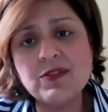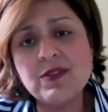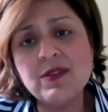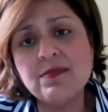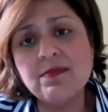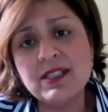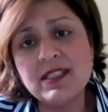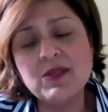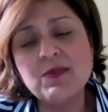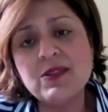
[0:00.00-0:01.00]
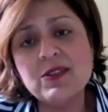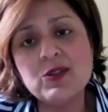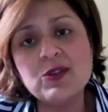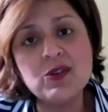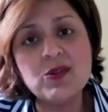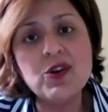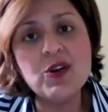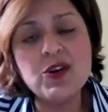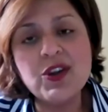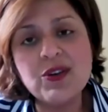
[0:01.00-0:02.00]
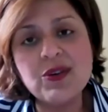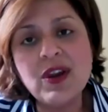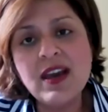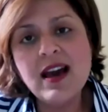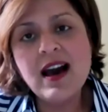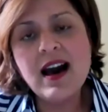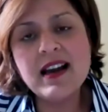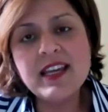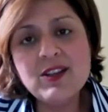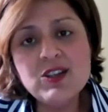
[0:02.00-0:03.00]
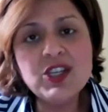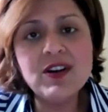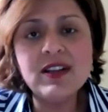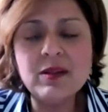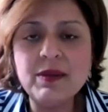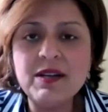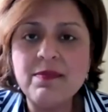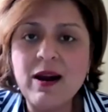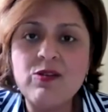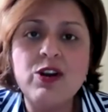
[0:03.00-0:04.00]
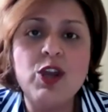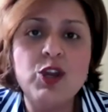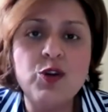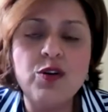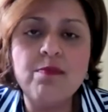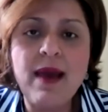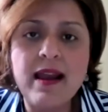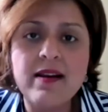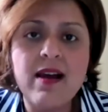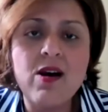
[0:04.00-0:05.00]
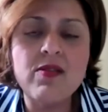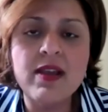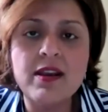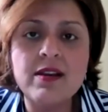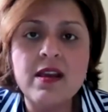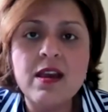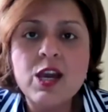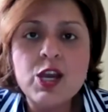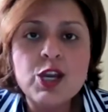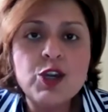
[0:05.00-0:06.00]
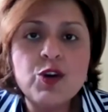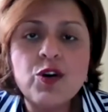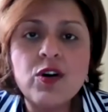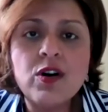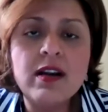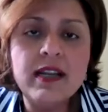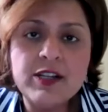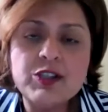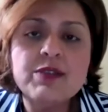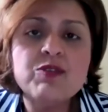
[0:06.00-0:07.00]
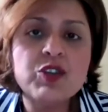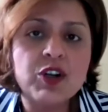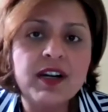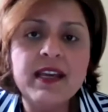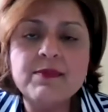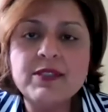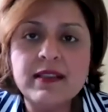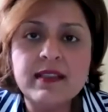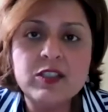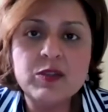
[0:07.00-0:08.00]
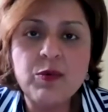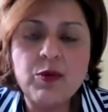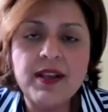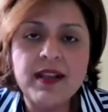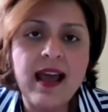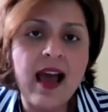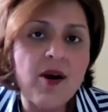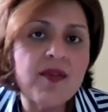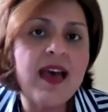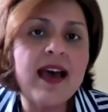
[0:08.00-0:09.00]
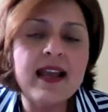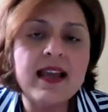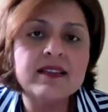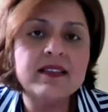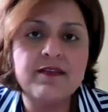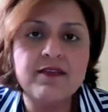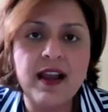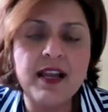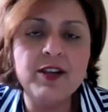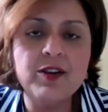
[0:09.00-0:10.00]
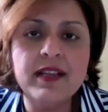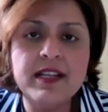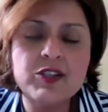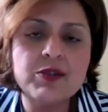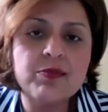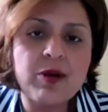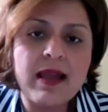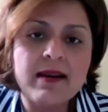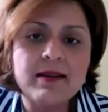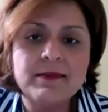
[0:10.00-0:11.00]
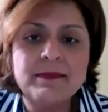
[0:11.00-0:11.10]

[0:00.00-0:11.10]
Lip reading: the participants who don't know you, can you share a little bit about your background and your leadership journey up to this point and how that has defined your leadership brand?